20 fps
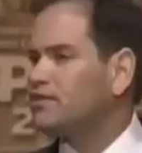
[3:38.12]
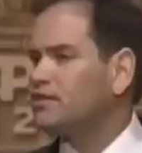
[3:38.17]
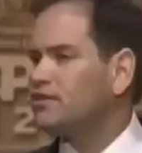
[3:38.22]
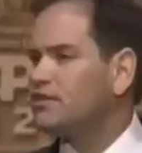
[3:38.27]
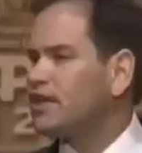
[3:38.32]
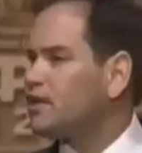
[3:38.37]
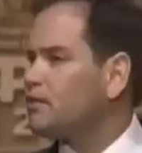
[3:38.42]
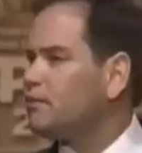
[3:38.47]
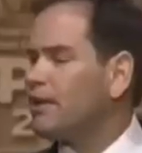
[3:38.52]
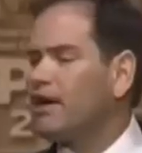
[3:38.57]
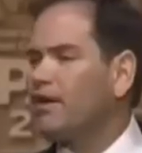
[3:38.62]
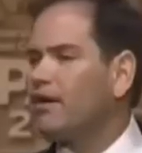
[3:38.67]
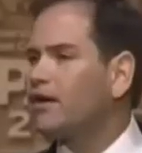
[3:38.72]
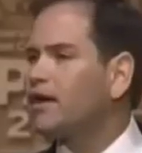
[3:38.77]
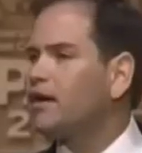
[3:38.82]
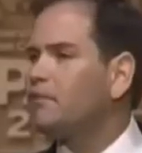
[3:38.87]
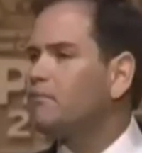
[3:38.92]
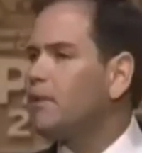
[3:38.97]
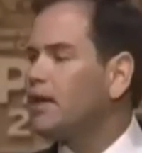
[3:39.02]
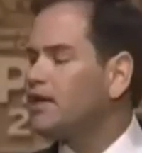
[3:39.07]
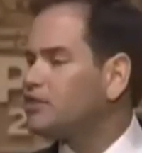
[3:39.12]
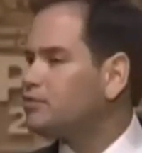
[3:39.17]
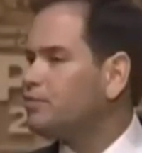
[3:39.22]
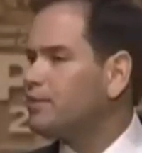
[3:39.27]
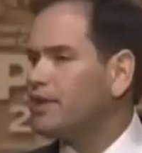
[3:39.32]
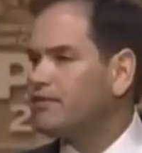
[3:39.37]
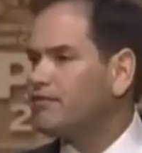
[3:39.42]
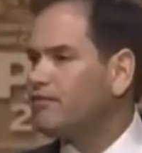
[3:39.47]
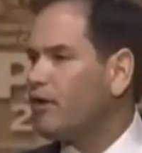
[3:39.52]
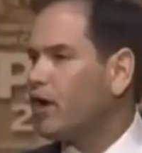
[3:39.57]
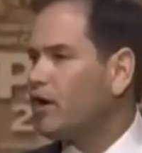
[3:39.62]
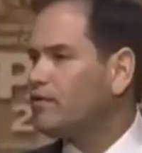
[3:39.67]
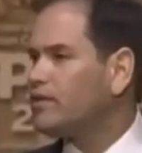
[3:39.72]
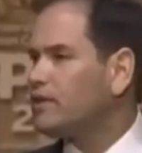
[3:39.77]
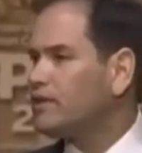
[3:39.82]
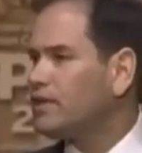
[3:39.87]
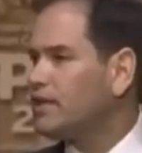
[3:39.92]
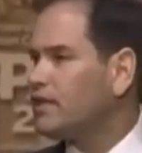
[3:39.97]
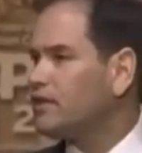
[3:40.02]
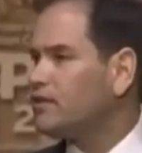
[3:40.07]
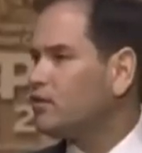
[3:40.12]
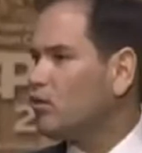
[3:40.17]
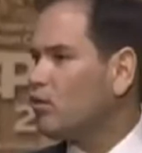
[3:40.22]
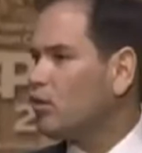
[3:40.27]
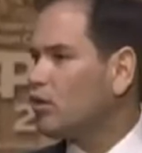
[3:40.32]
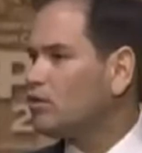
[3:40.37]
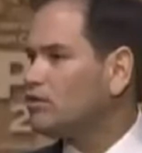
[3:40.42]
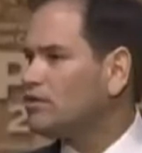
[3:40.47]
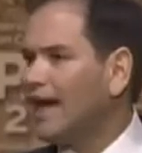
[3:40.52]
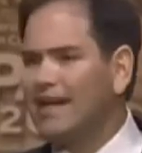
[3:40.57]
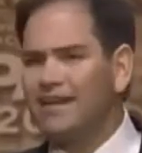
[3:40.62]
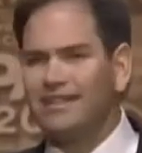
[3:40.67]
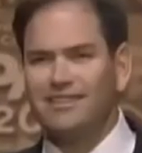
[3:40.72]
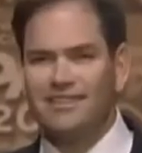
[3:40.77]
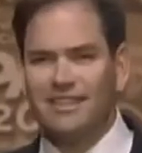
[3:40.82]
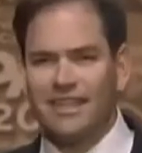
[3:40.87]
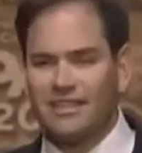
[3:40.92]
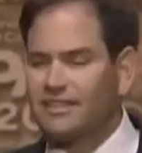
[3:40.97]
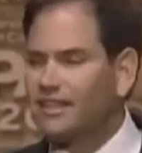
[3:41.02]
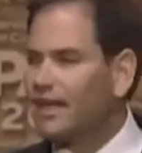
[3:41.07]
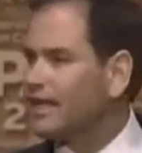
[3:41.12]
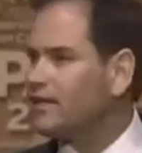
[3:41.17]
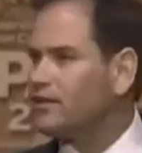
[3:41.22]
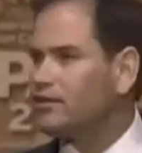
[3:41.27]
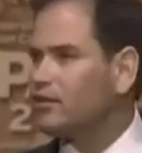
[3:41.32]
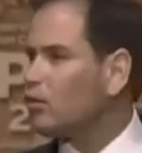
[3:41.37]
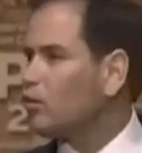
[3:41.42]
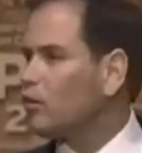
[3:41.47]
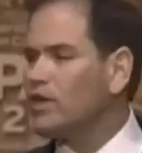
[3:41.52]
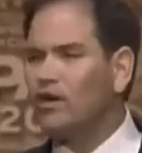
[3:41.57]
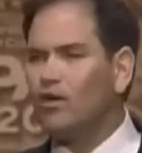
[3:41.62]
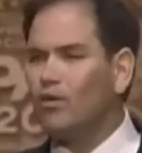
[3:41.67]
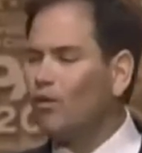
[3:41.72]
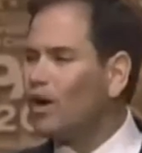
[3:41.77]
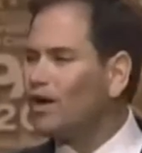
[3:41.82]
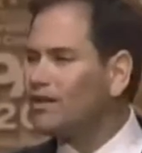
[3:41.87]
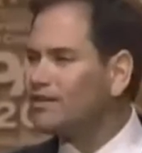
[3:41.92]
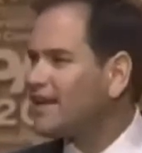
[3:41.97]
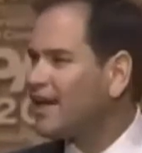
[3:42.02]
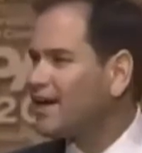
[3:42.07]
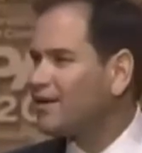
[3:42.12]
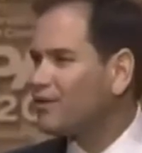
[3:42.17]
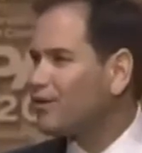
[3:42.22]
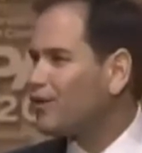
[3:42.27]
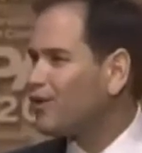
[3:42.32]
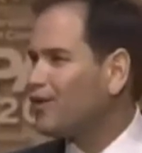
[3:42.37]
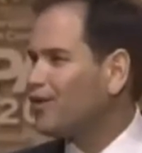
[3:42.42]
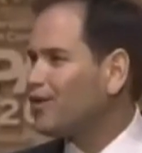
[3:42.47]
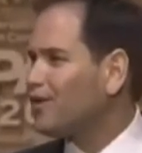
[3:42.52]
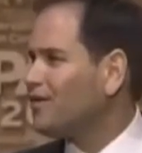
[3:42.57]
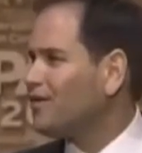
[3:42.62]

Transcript: is that America must be involved in leading the world, not in dictating to the. We don't want that role.